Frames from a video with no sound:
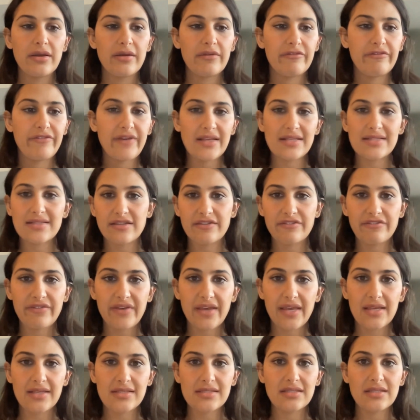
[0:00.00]
face to
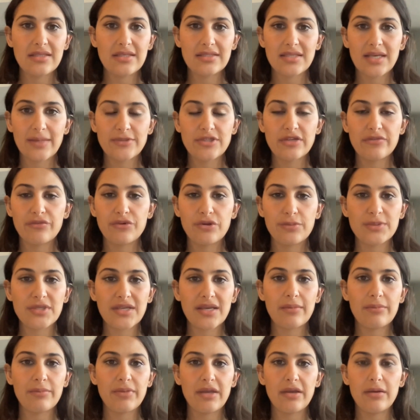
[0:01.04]
face. These types of groups
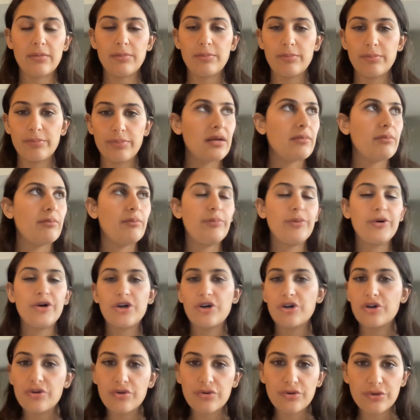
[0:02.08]
can be book
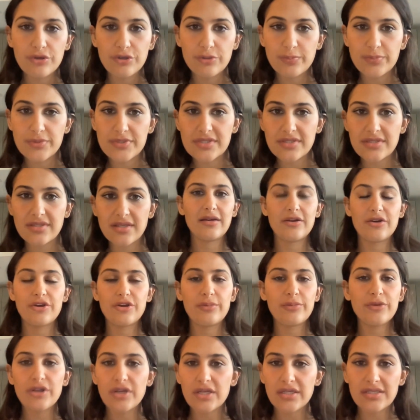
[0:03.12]
groups,
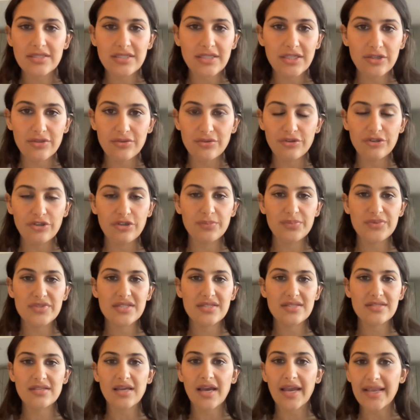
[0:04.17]
community groups,
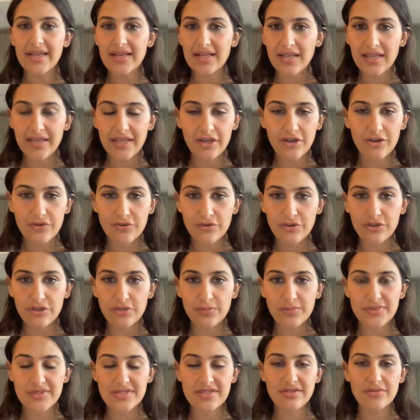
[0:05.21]
cycling
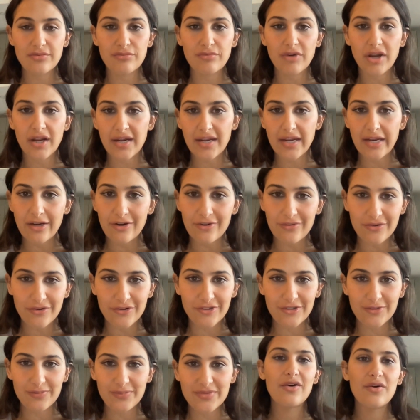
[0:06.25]
groups, running
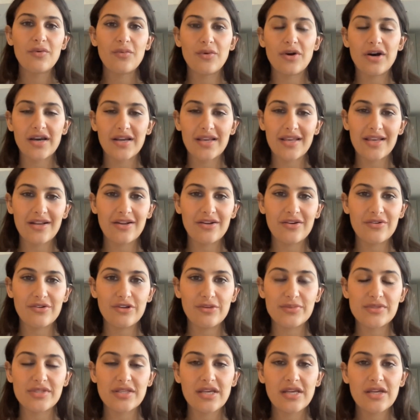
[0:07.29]
groups, walking
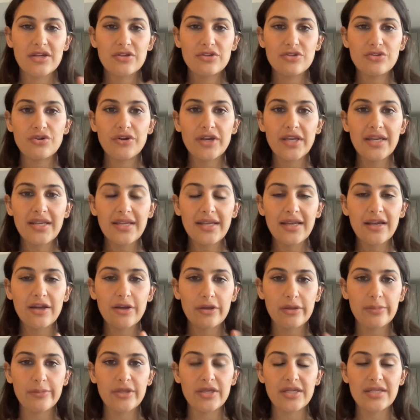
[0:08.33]
groups. Joining a
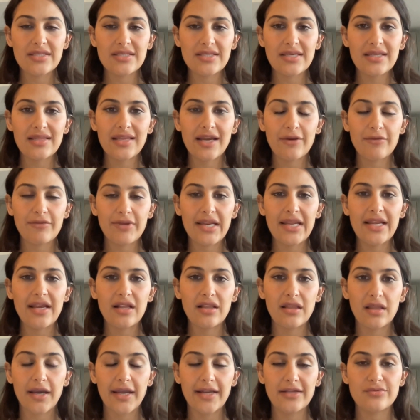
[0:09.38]
community that really
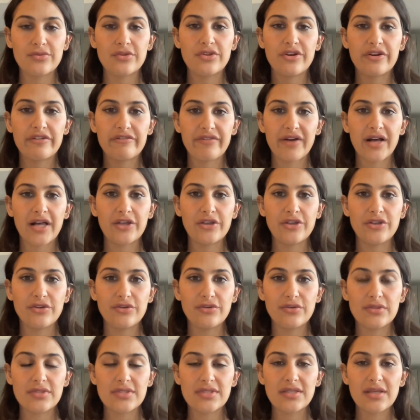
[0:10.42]
aligns with your
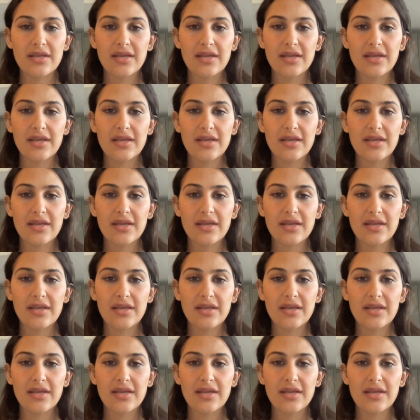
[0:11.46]
values,